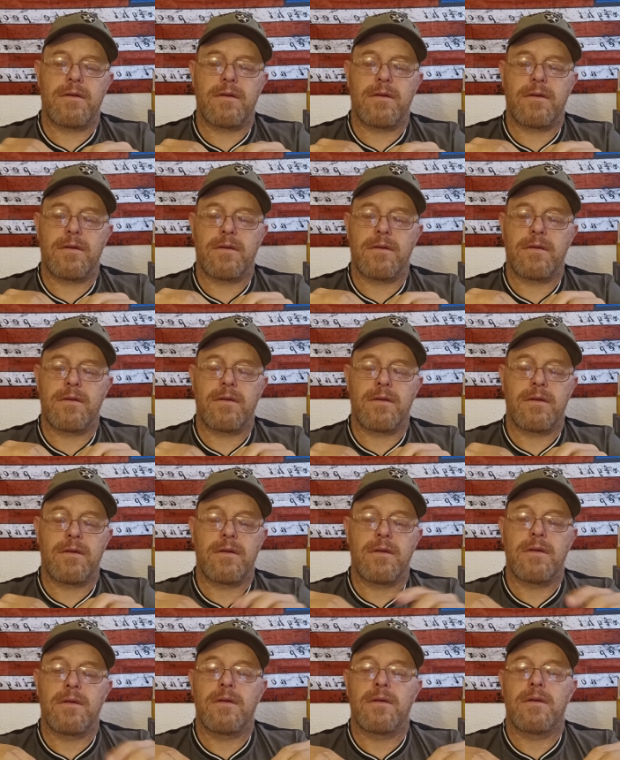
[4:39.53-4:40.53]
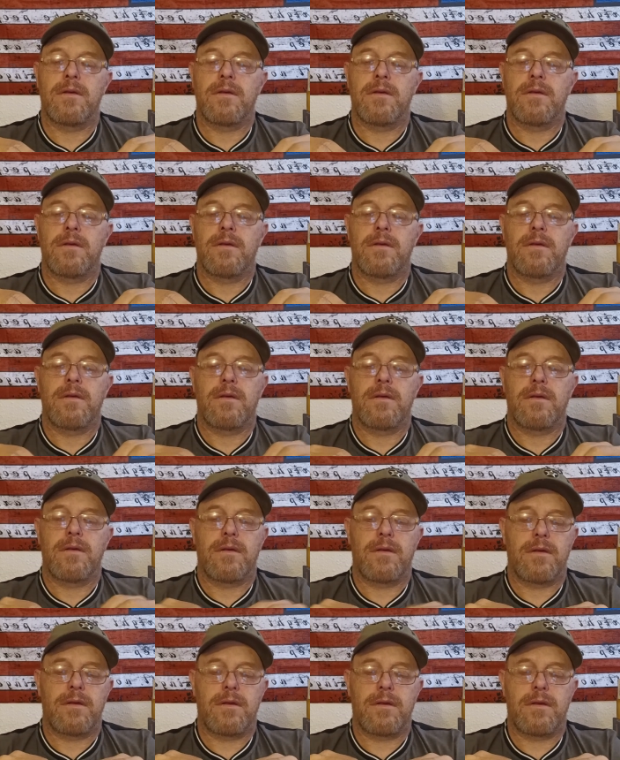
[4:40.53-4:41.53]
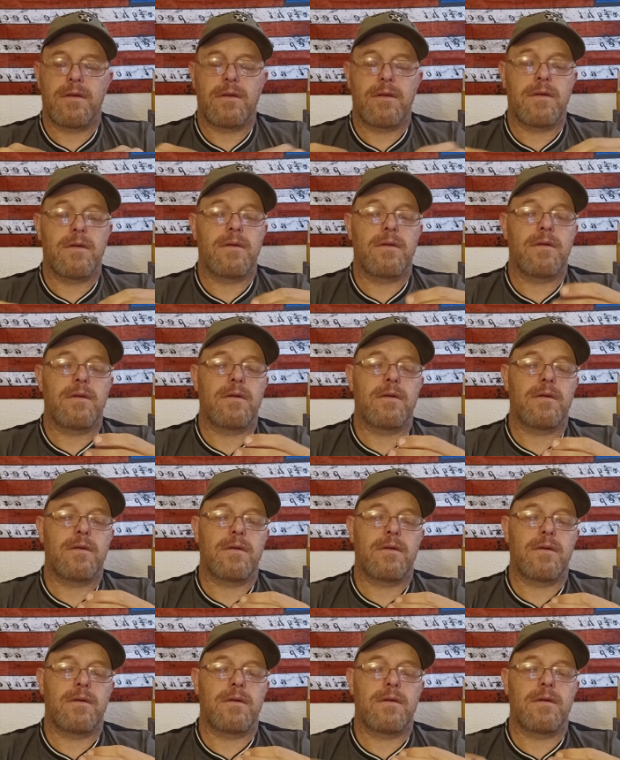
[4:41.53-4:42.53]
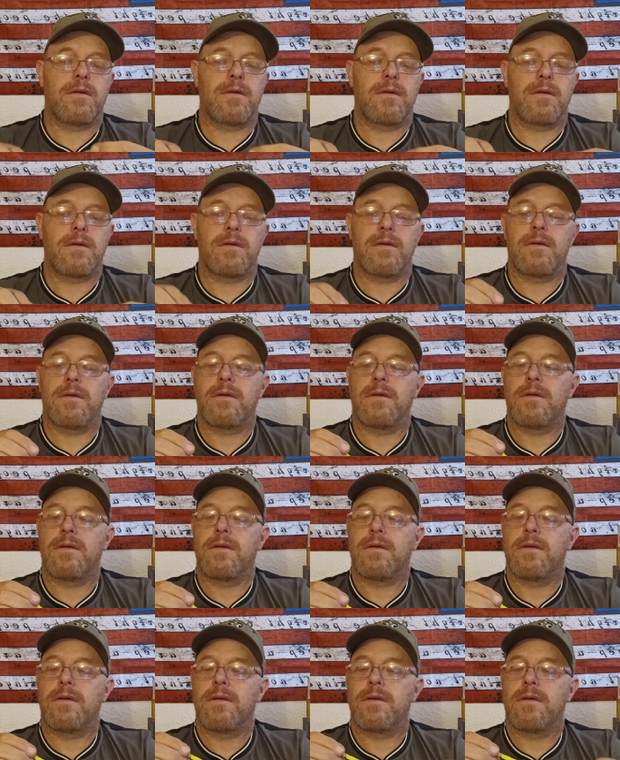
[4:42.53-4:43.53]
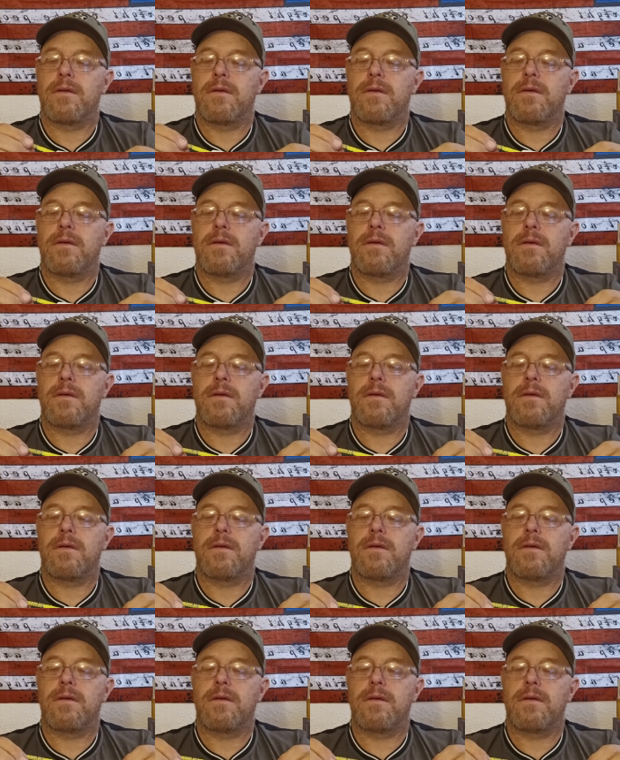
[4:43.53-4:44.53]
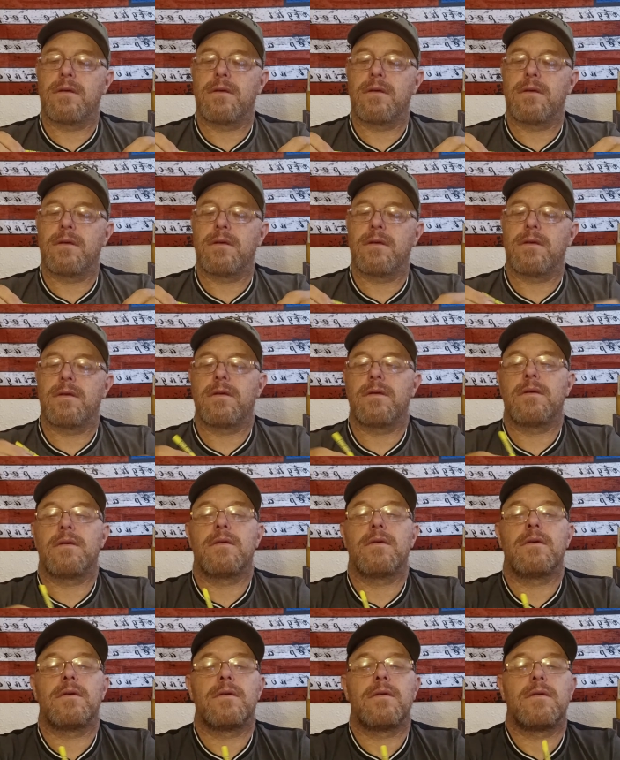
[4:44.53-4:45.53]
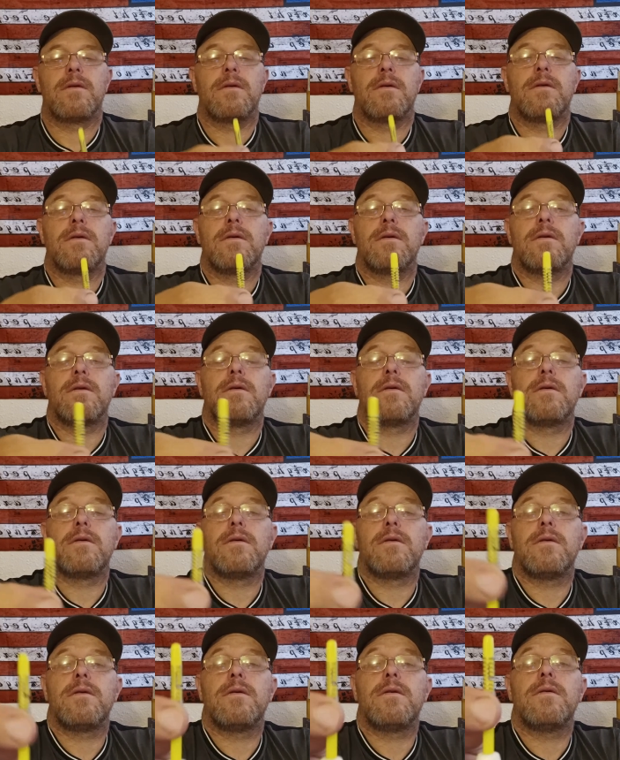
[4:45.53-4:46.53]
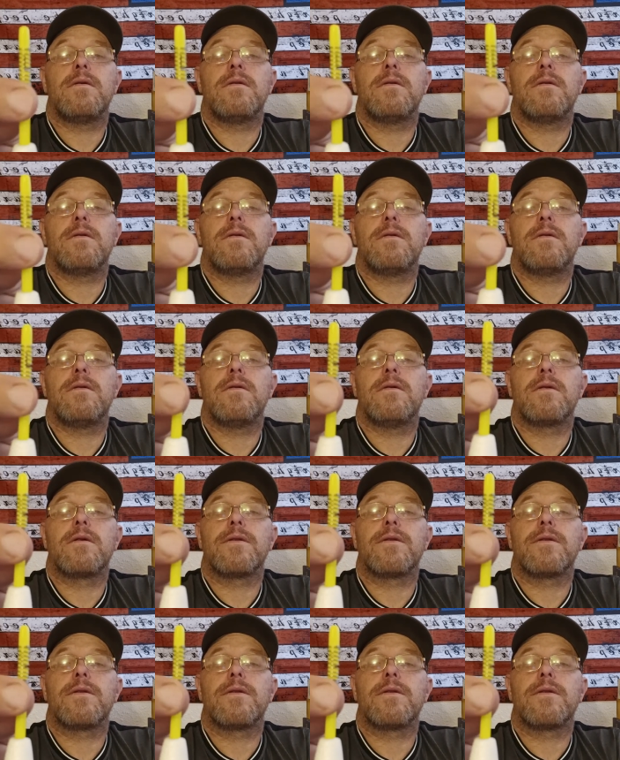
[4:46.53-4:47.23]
(silence)